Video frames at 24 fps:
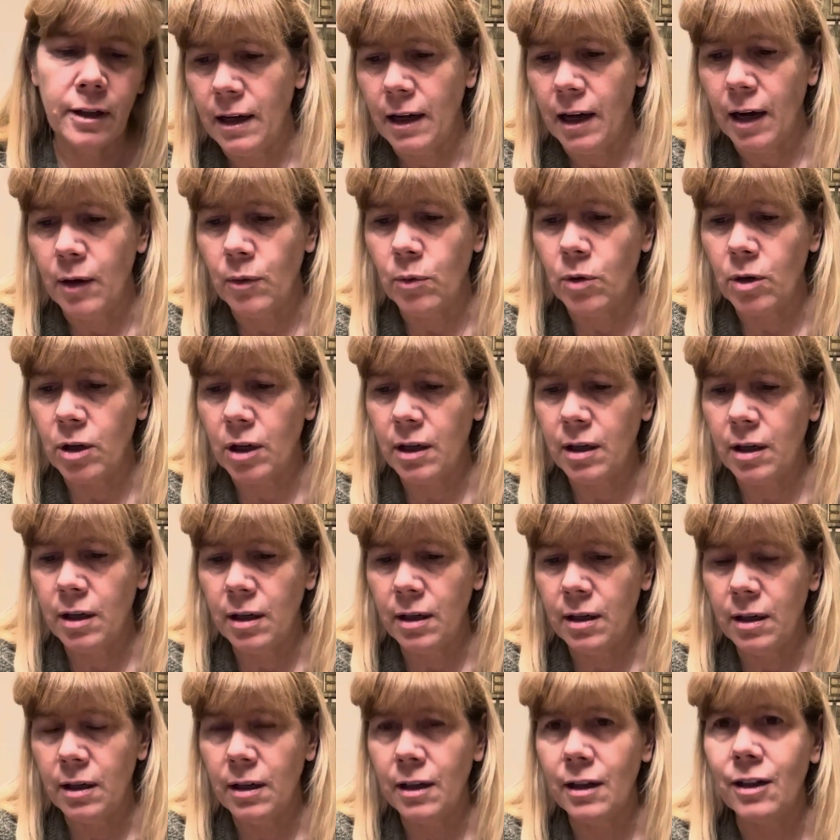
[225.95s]
I work
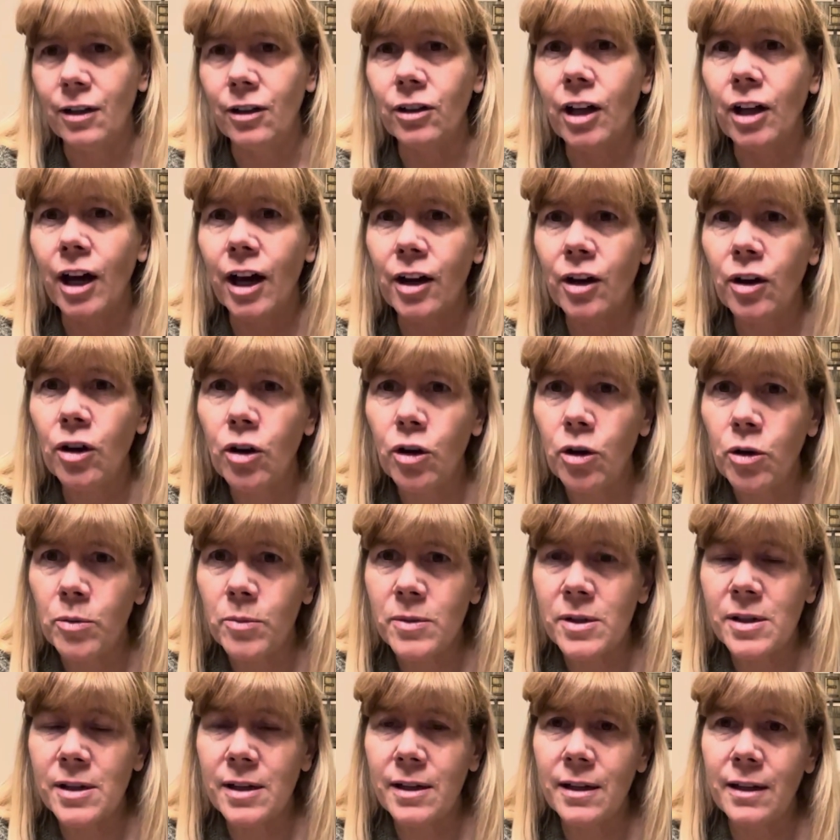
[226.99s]
in a lot of
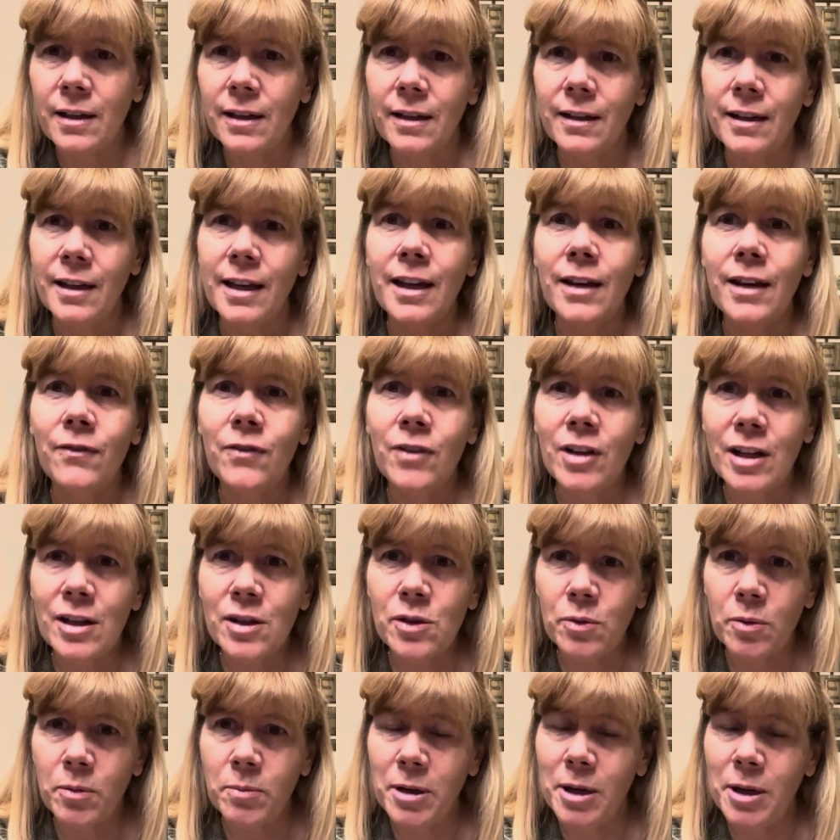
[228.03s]
homes in the
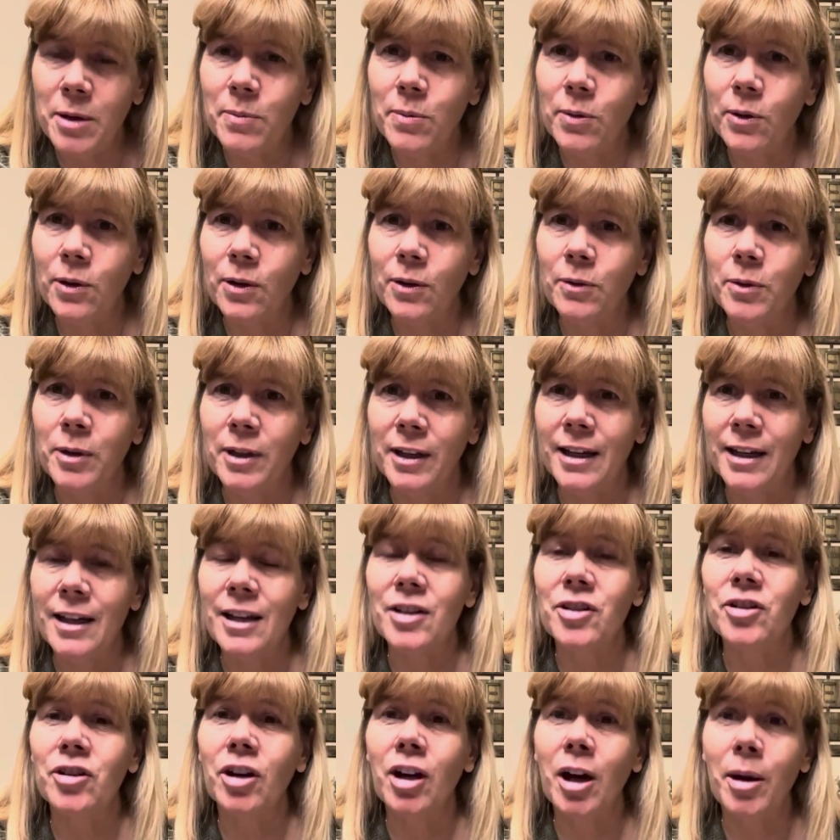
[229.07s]
evenings when people when the
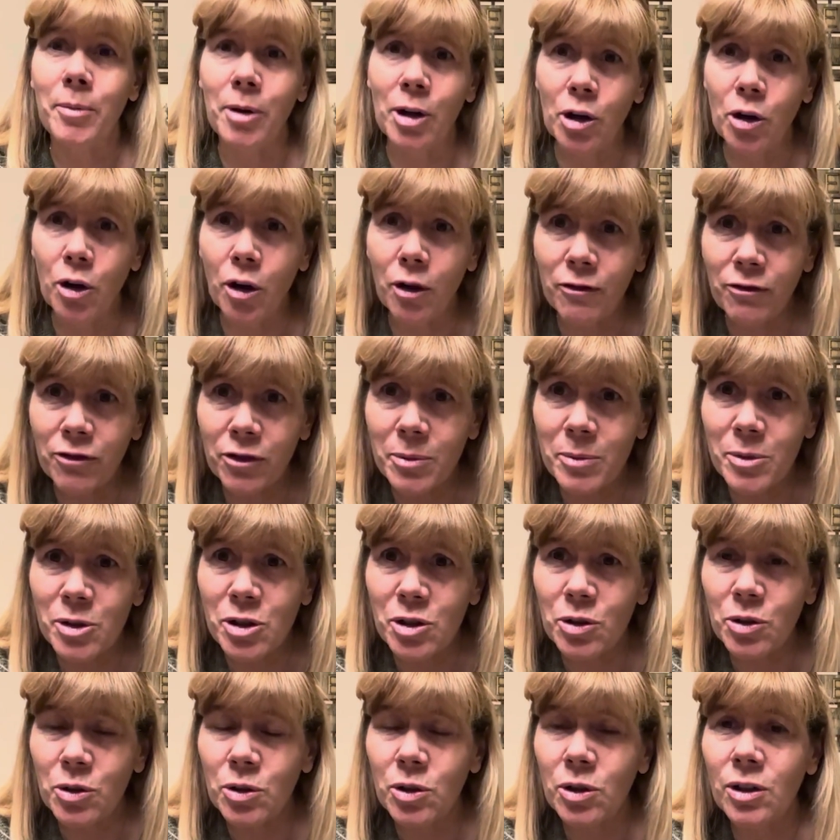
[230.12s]
kids are coming home from
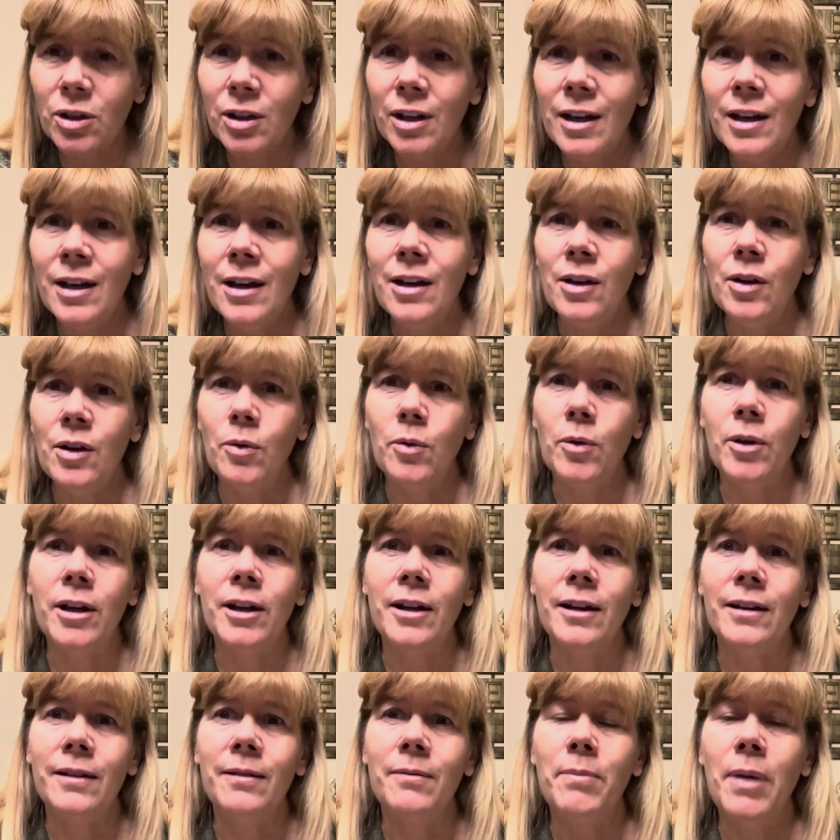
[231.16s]
school,
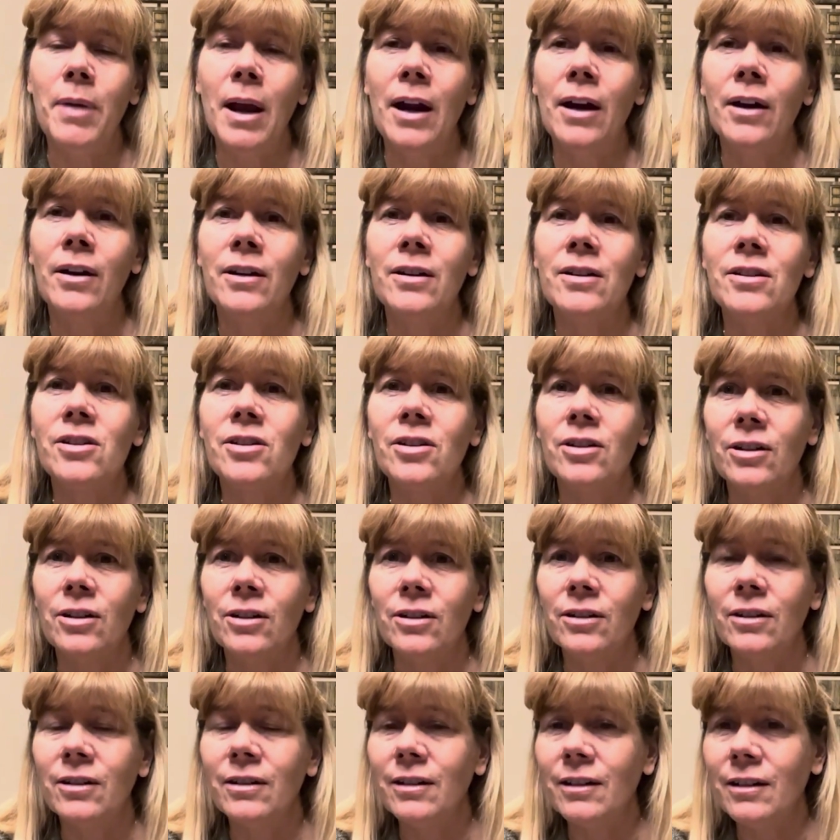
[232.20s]
when parents
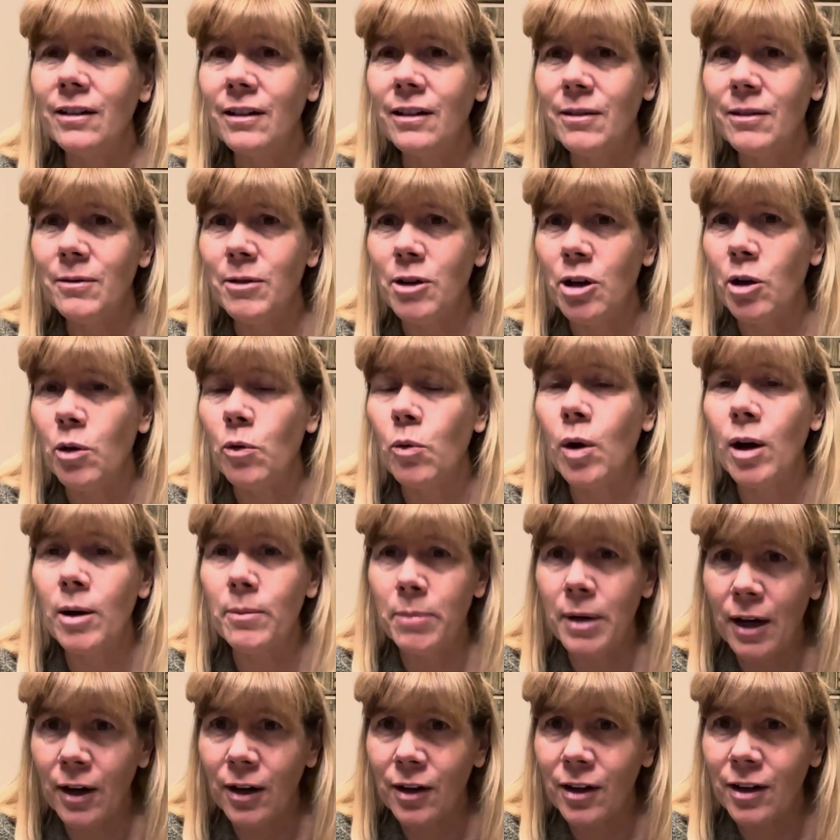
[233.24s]
are you know one
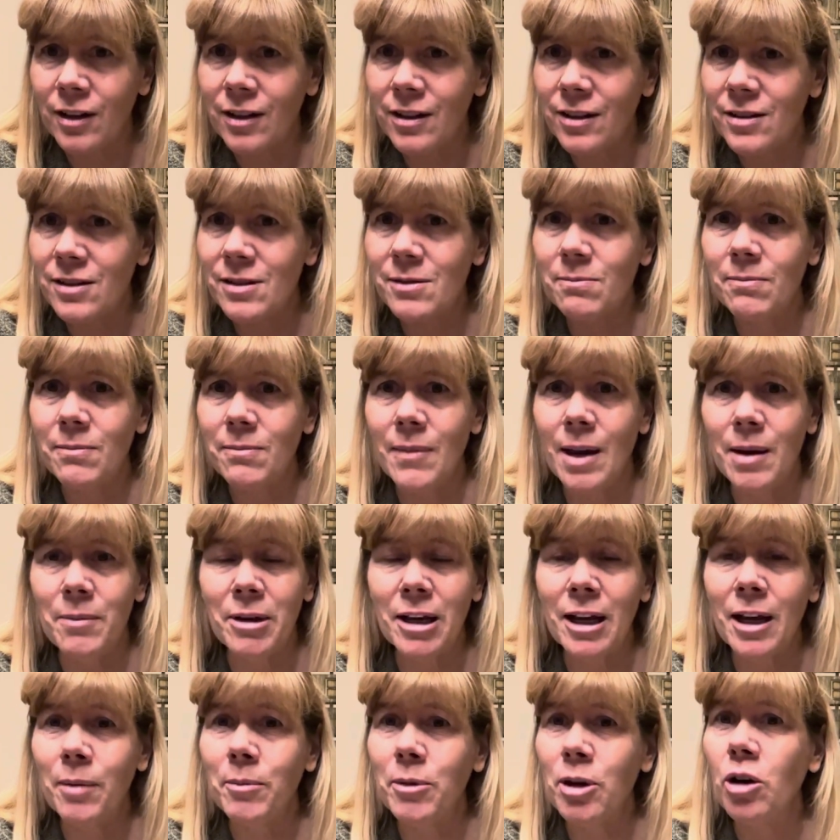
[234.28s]
parent is
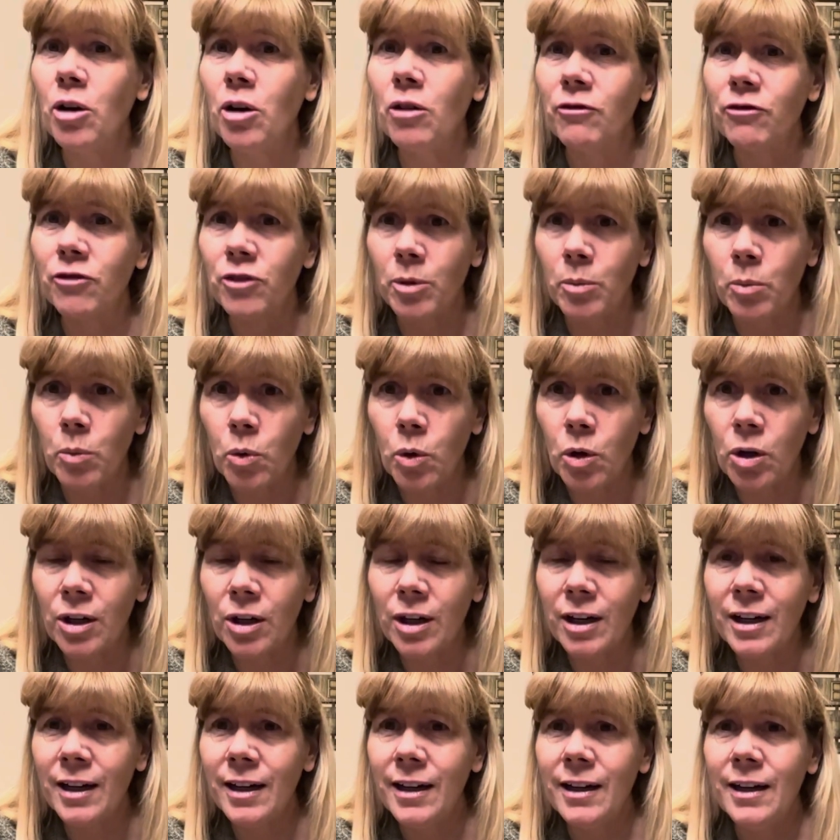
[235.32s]
maybe coming home from
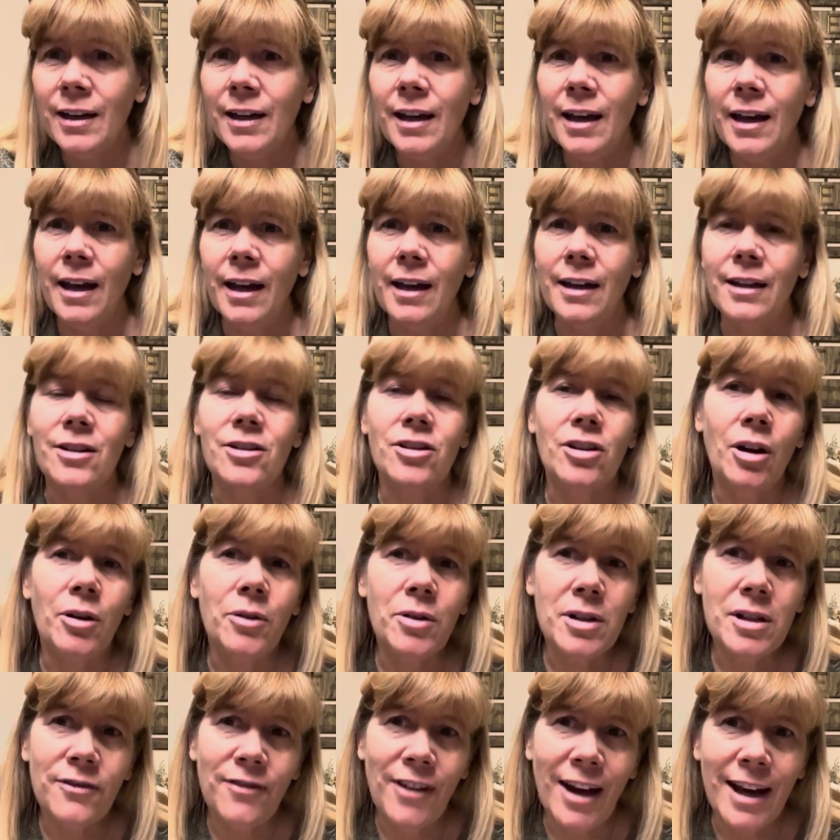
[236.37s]
work and it's
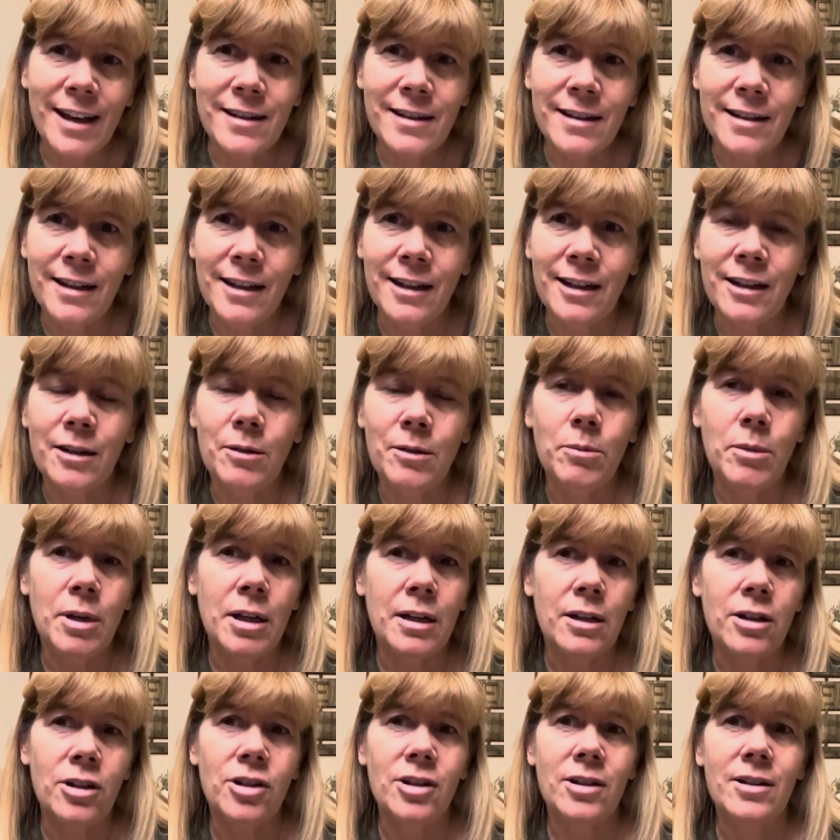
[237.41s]
always fascinating to
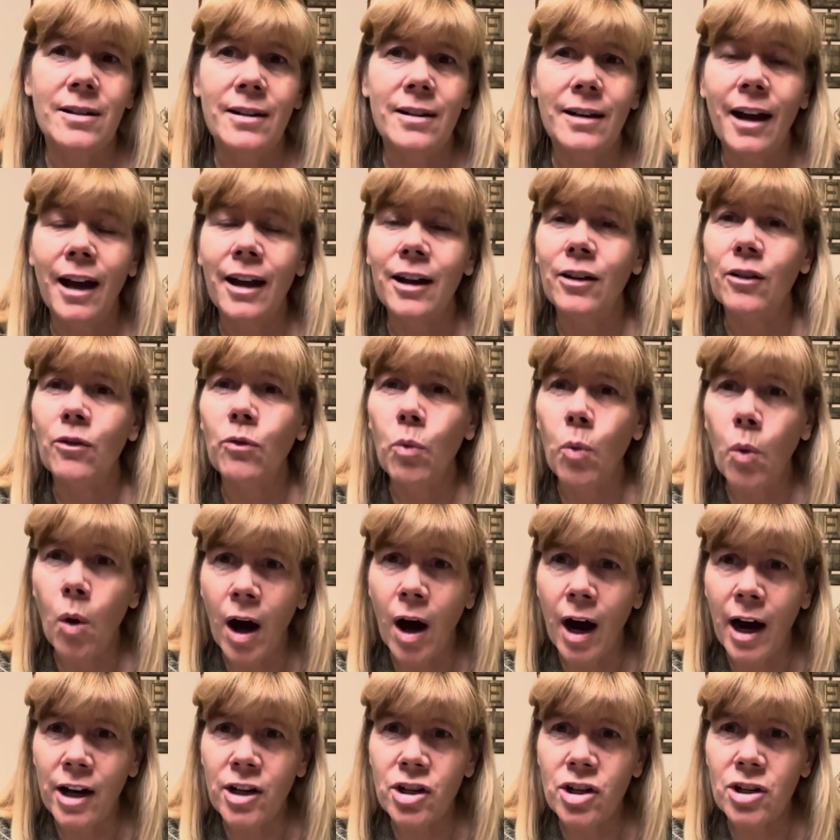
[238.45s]
me to just kind of
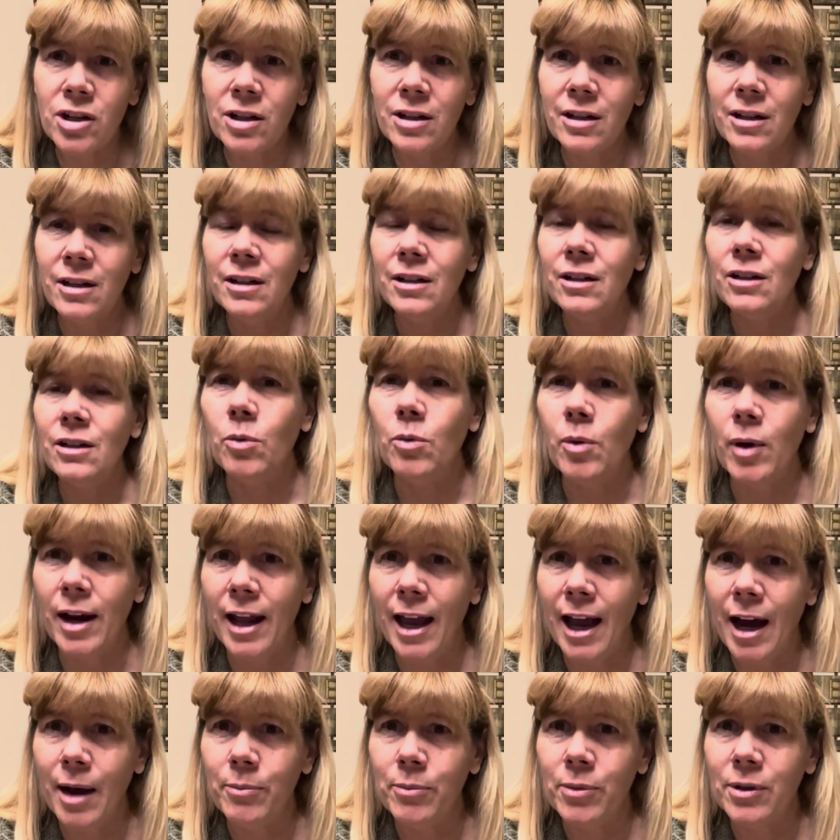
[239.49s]
watch what
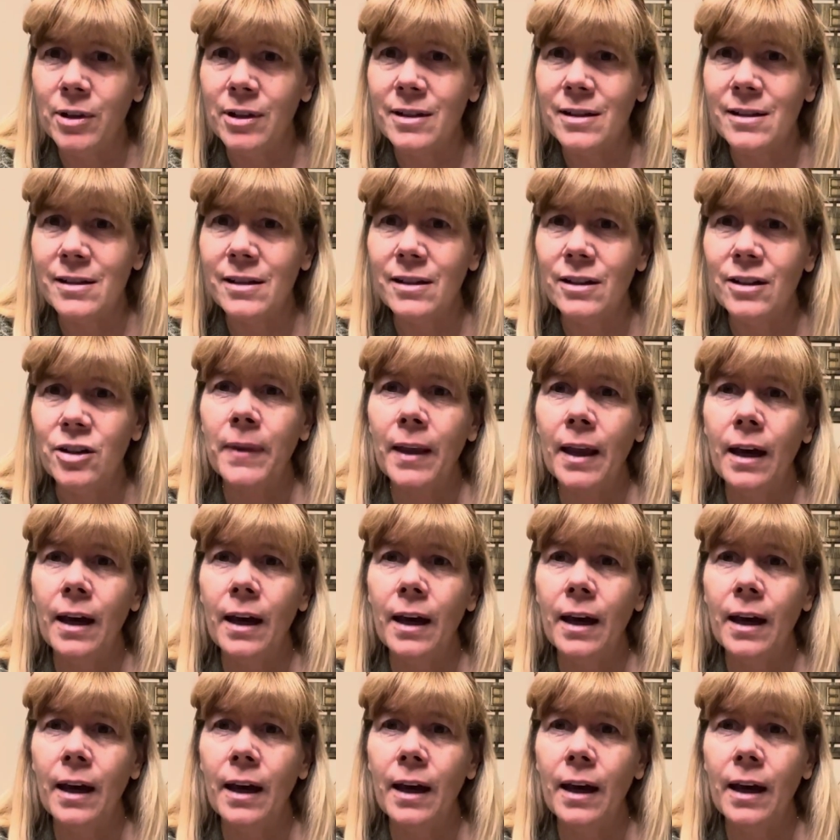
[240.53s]
happens.